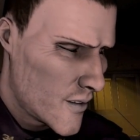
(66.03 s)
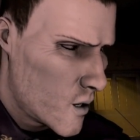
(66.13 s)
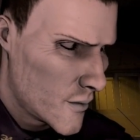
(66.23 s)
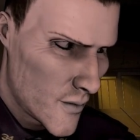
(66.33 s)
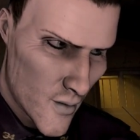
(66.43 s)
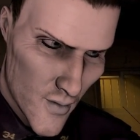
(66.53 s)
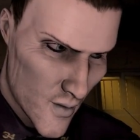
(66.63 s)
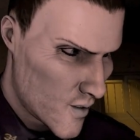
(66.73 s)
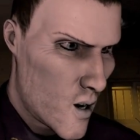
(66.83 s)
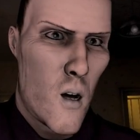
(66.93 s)
That
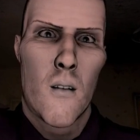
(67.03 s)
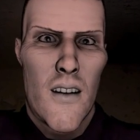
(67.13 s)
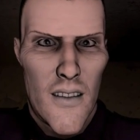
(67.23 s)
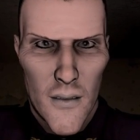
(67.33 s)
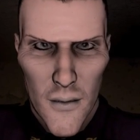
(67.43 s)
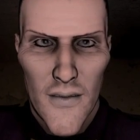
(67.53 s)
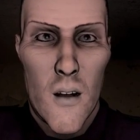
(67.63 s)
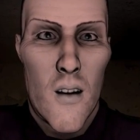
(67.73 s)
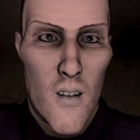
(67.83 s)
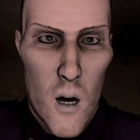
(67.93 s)
stupid little
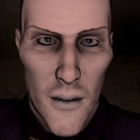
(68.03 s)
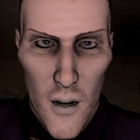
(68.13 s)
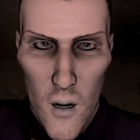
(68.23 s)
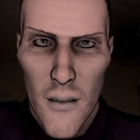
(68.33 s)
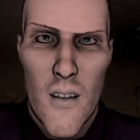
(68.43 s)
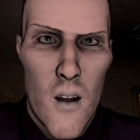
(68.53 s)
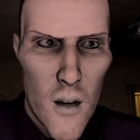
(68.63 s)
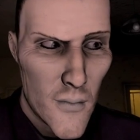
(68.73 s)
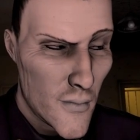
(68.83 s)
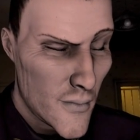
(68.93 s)
puppet is some kind
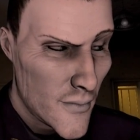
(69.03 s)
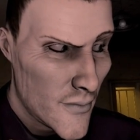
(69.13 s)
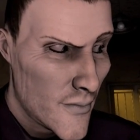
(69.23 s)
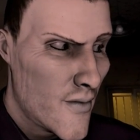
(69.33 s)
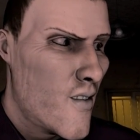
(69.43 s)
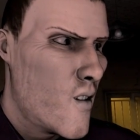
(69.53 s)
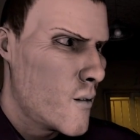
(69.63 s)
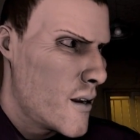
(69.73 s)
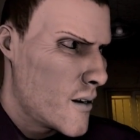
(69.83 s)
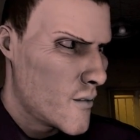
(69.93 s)
of
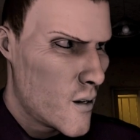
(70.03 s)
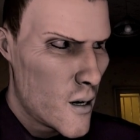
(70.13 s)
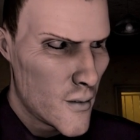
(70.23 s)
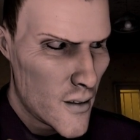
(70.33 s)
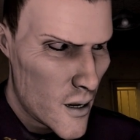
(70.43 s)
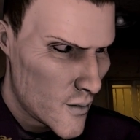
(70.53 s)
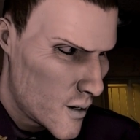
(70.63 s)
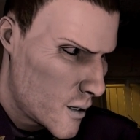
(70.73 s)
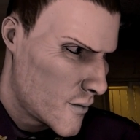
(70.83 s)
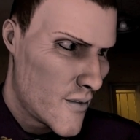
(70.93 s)
supernaturally
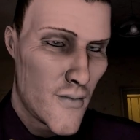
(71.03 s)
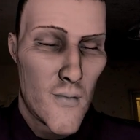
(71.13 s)
possessed